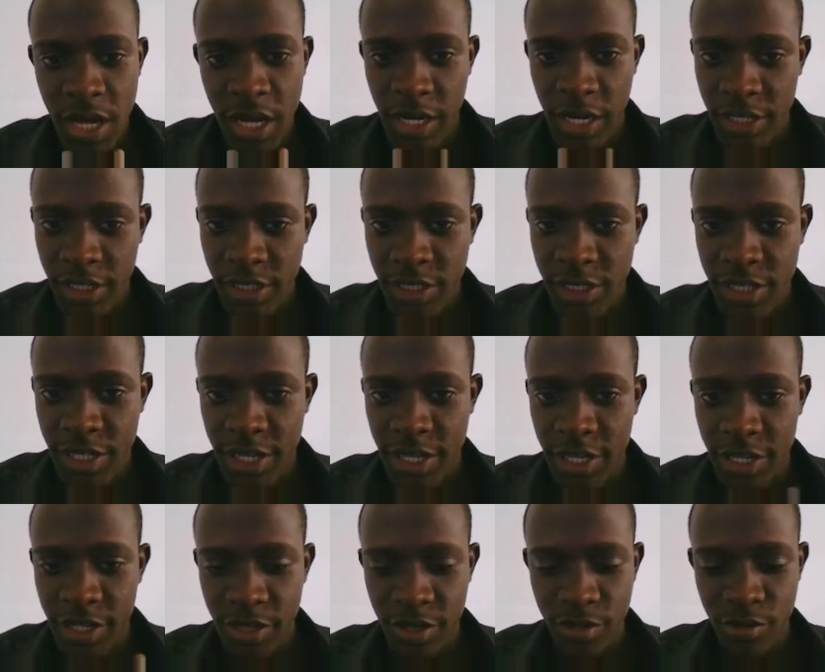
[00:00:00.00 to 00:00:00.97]
and
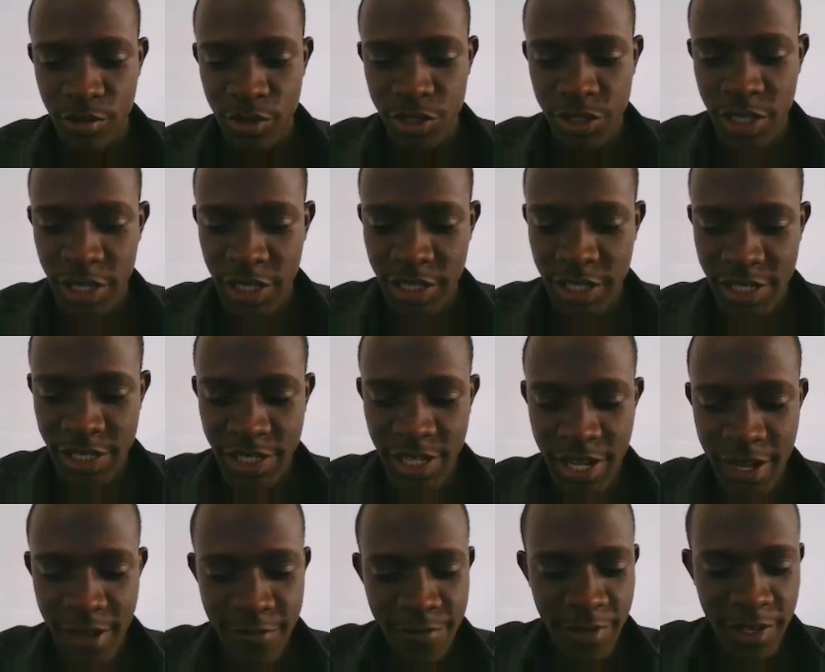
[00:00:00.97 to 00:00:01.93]
then we shall
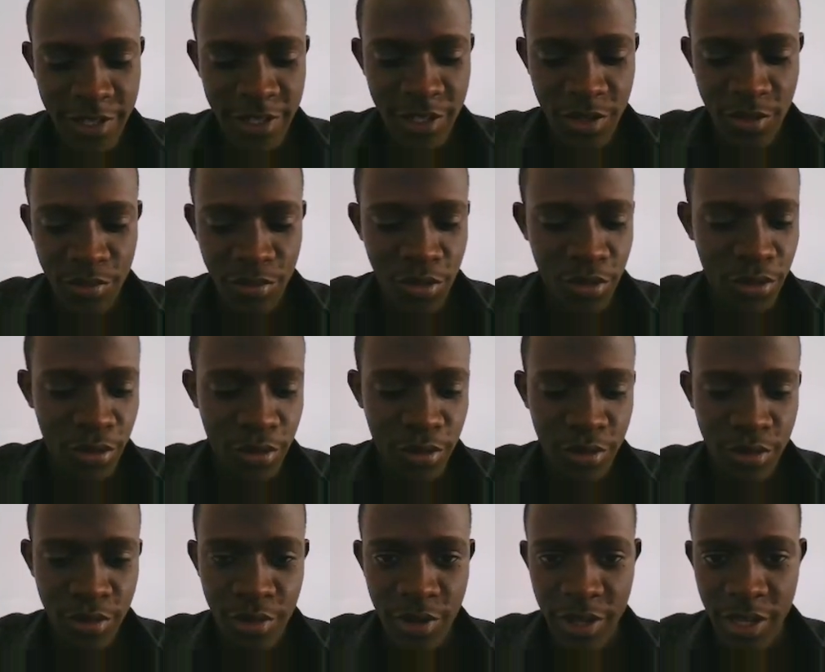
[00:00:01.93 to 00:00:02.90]
just have a
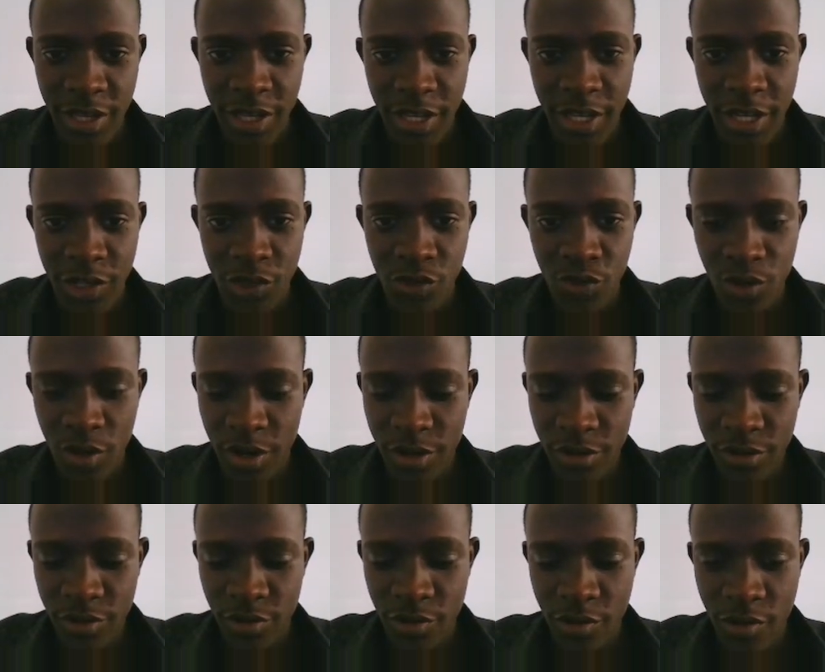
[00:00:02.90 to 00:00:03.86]
simple
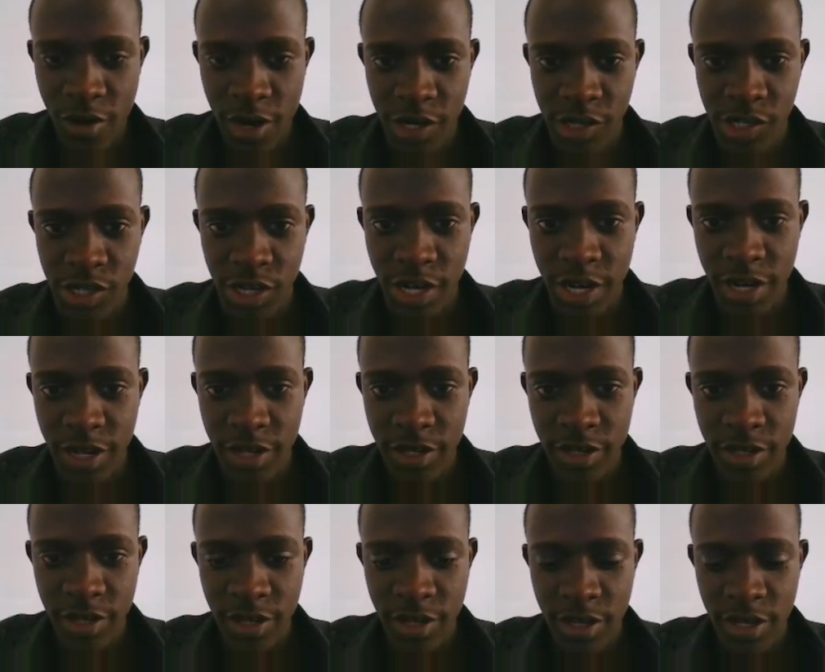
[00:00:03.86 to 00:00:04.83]
h1 right here
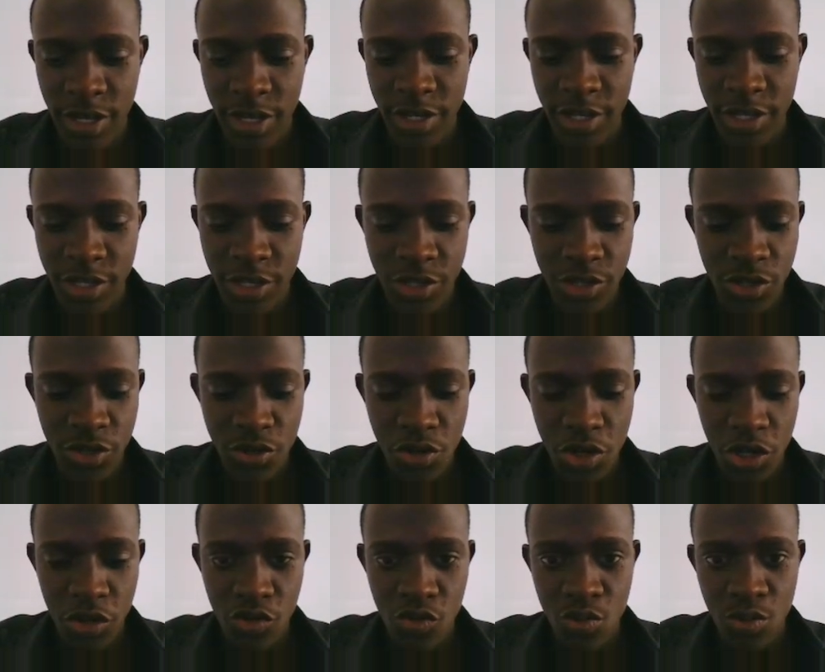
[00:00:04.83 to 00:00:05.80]
and this is
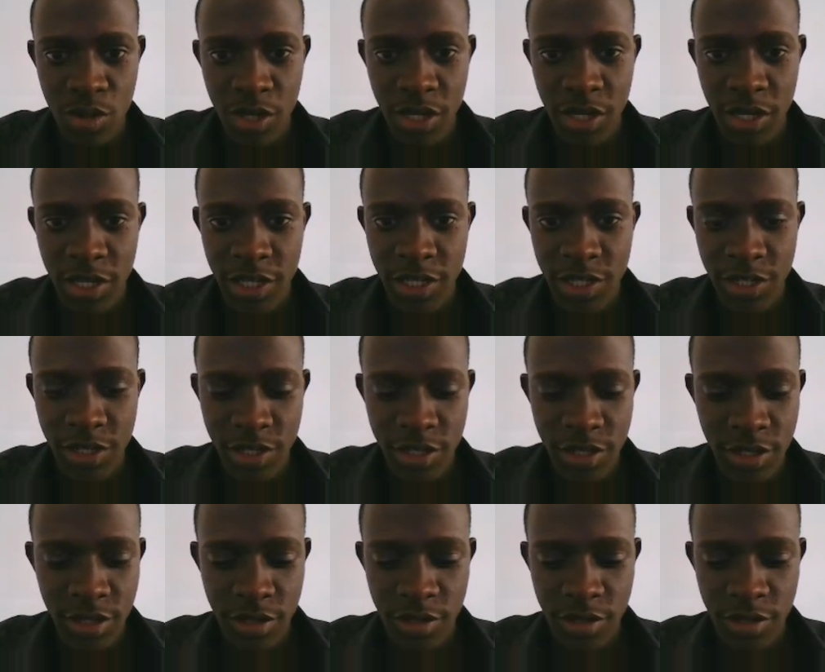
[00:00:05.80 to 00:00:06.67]
going to be list